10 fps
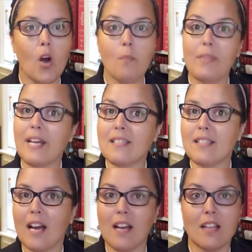But that's
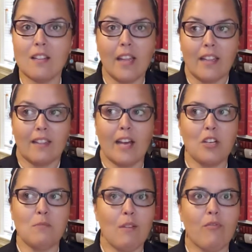not, like, that
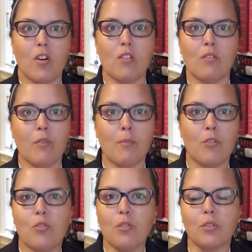couldn't be further from the
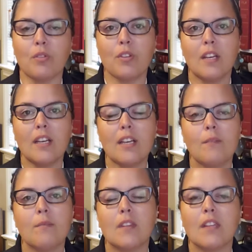truth.
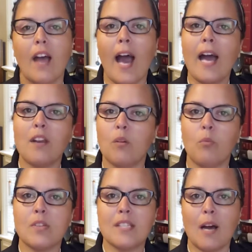Adam
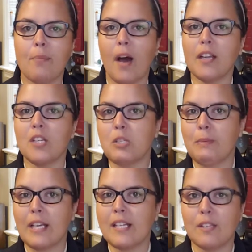was not punished
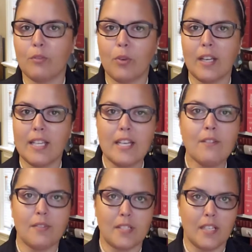because of what
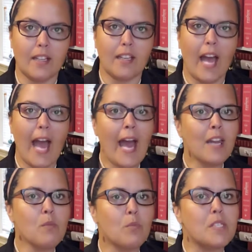Eve did.
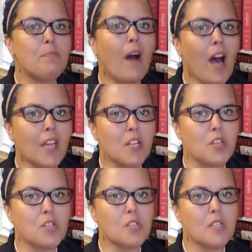Adam was
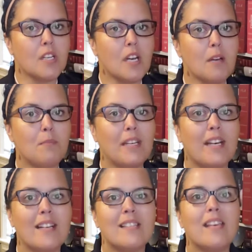punished
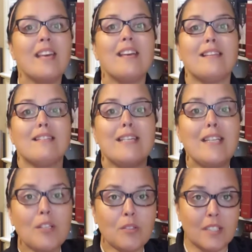because he
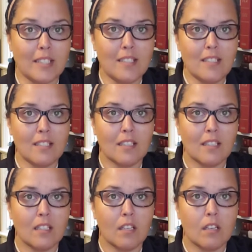yielded
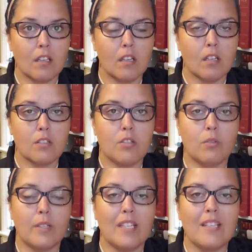
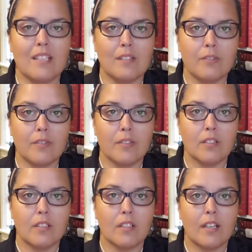to Eve
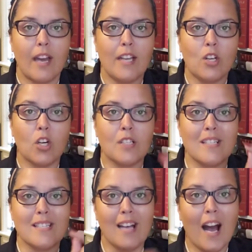and her
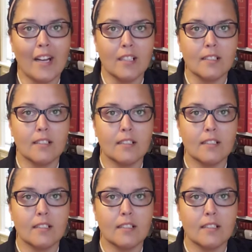desire.